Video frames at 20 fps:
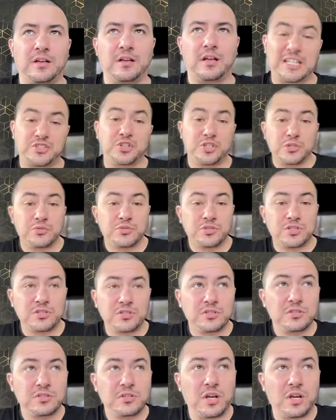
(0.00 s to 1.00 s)
lesser
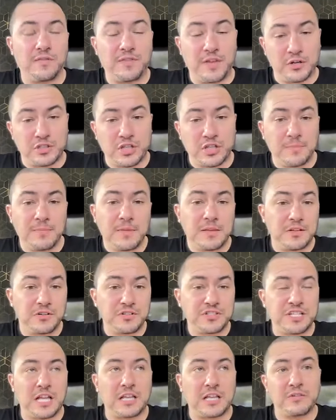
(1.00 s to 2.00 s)
use of their time
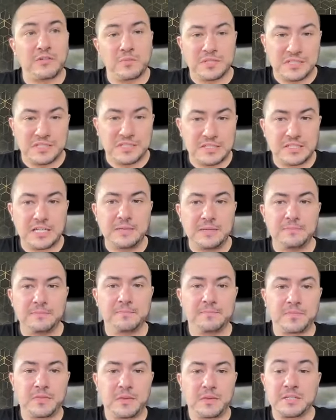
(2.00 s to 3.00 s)
than their salary would
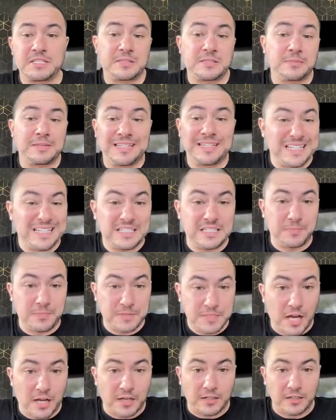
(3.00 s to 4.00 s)
dictate, but something needs
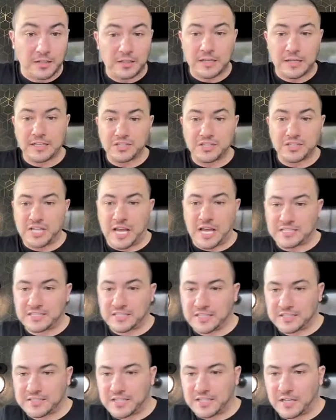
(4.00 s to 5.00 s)
to be done. Like it just has
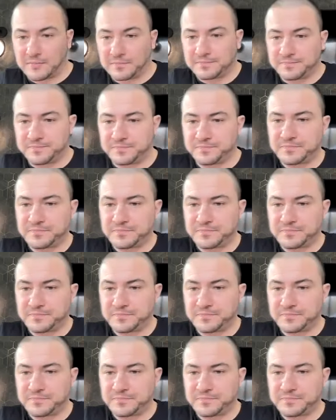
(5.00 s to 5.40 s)
to get done.